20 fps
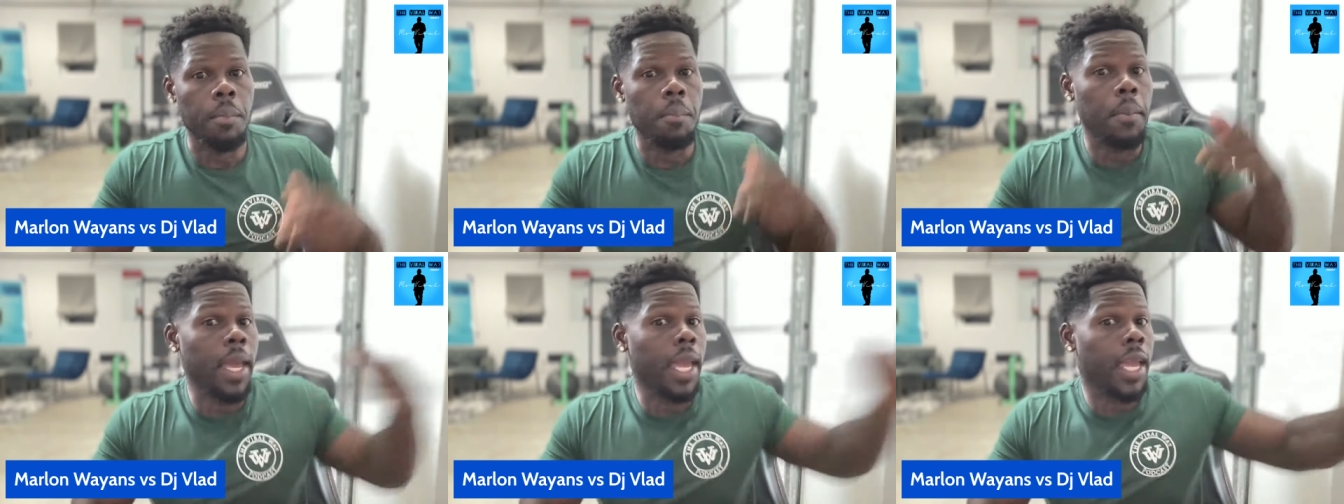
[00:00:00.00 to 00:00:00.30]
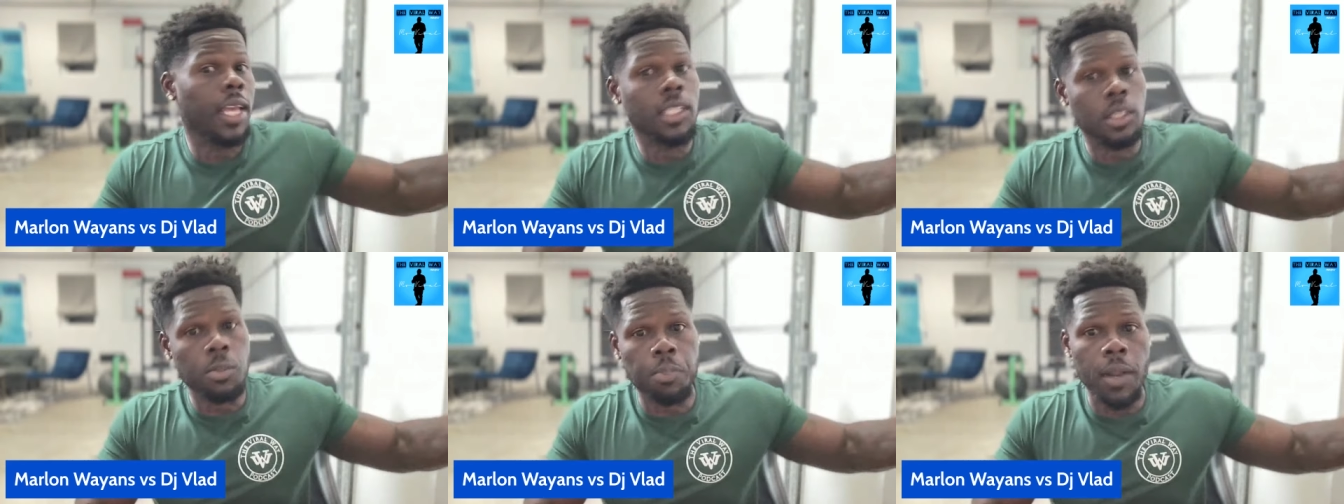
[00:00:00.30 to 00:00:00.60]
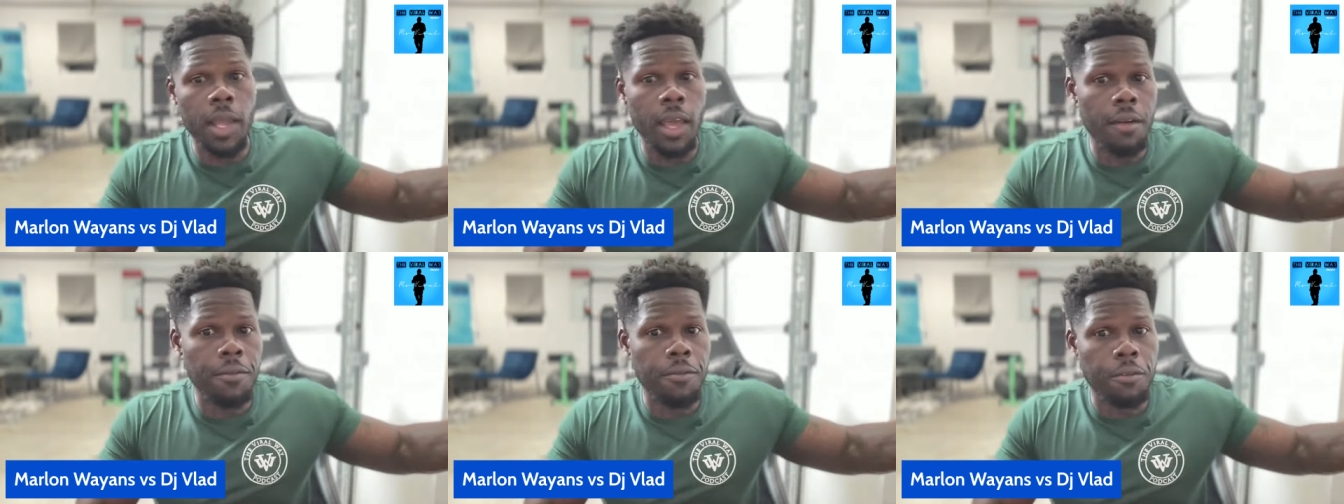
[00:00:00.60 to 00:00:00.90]
man's
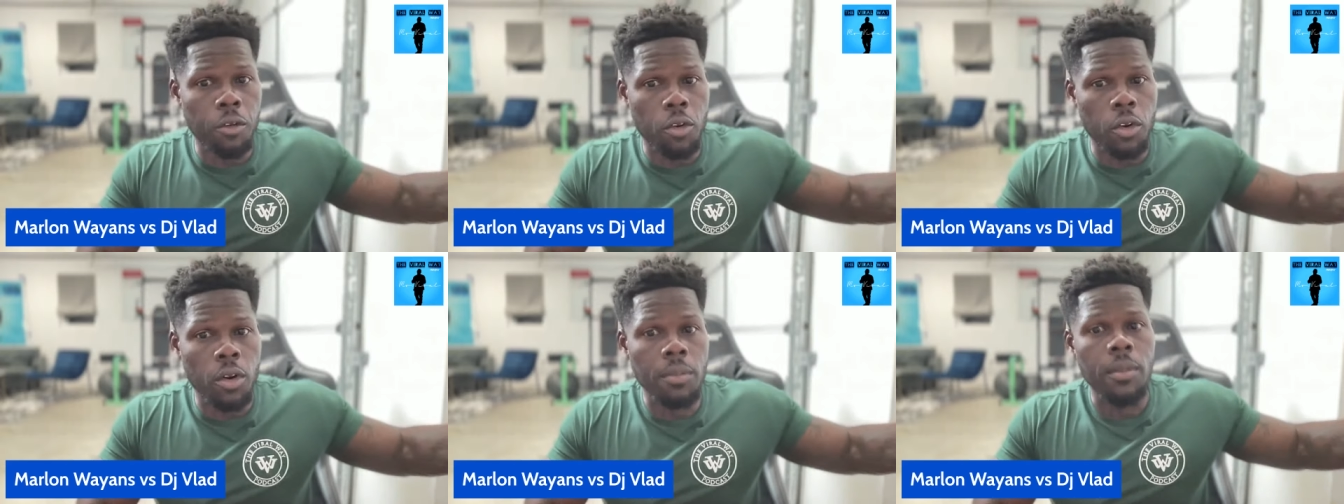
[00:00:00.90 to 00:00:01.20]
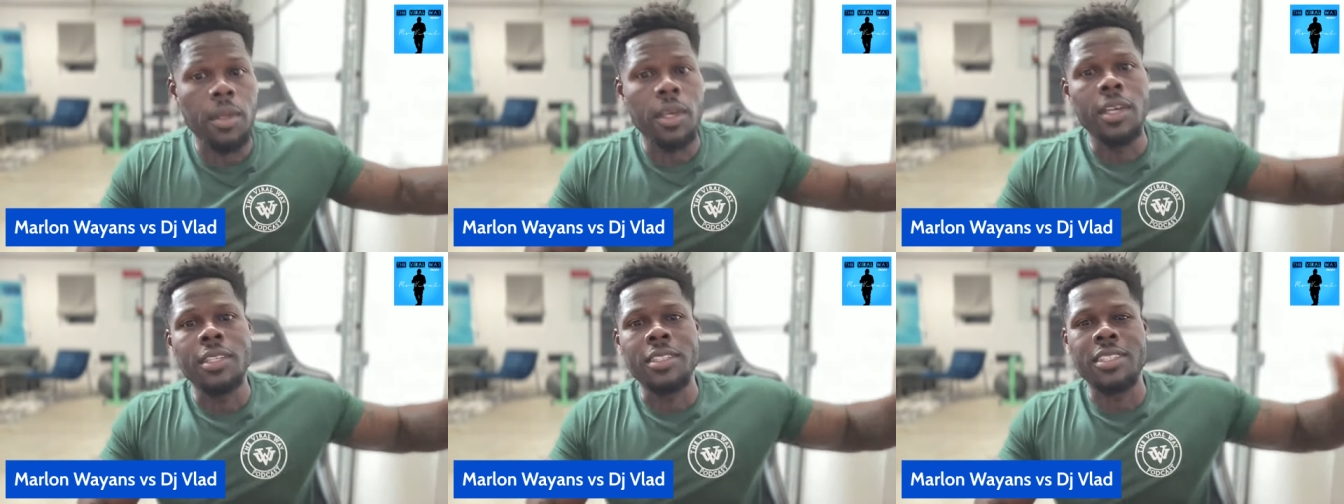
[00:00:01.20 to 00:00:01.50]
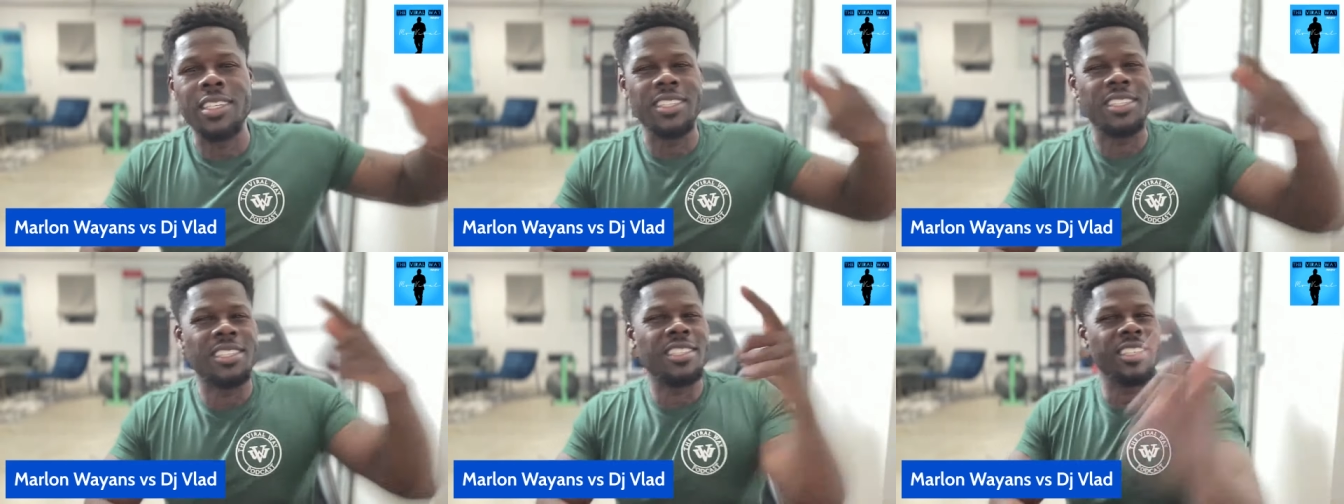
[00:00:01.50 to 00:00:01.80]
platform
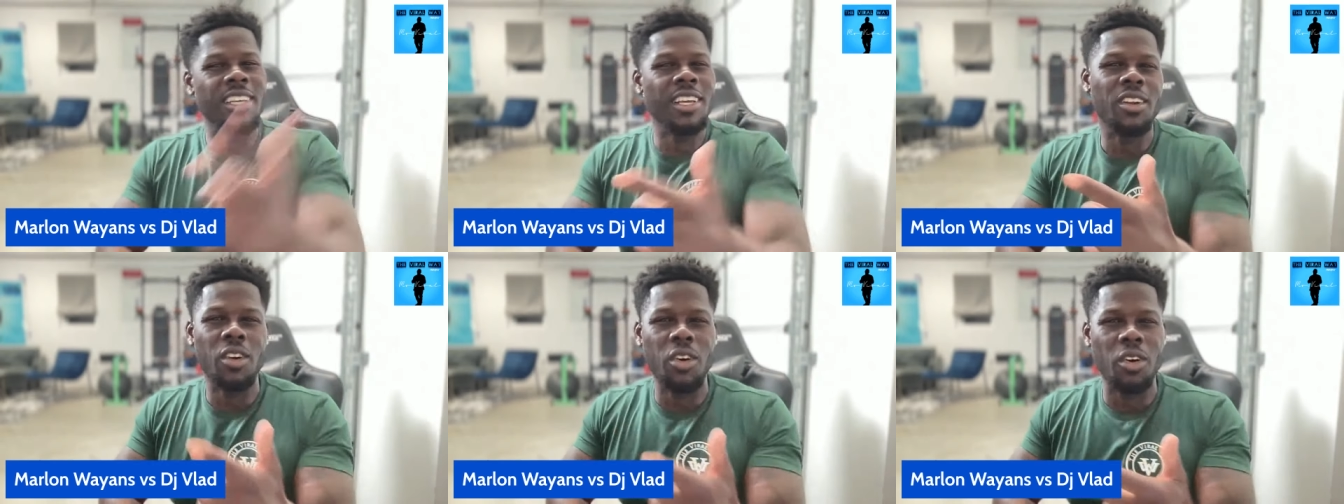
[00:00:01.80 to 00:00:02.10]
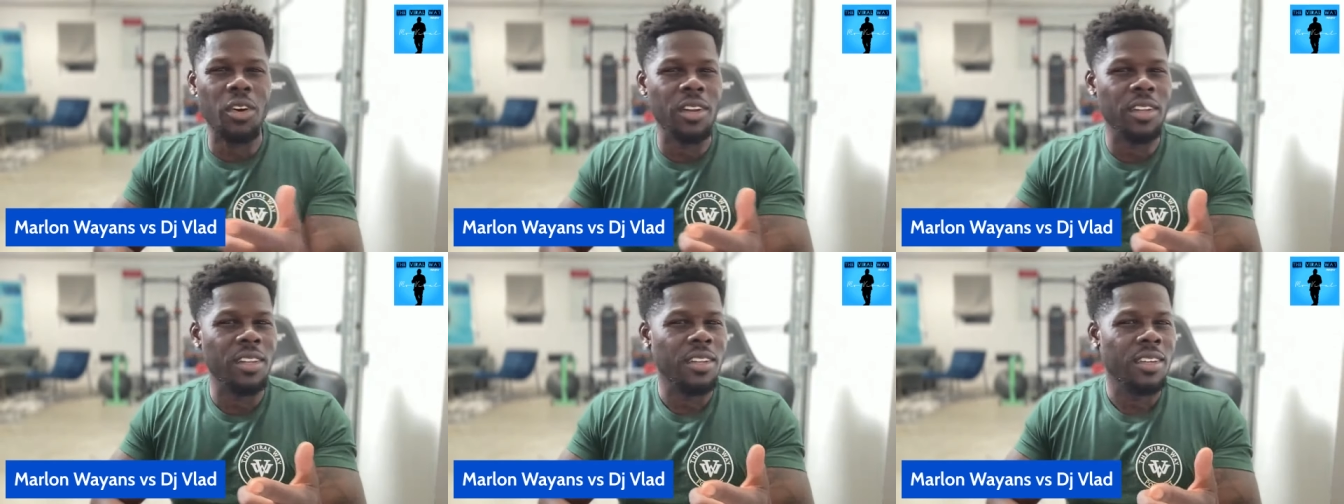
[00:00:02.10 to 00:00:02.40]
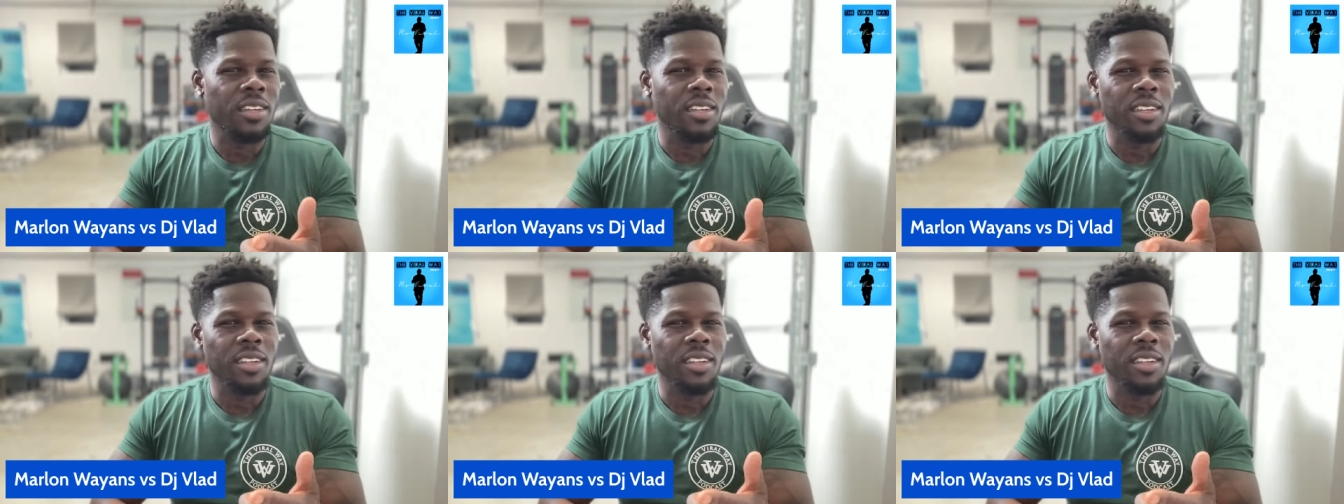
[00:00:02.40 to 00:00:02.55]
to shit on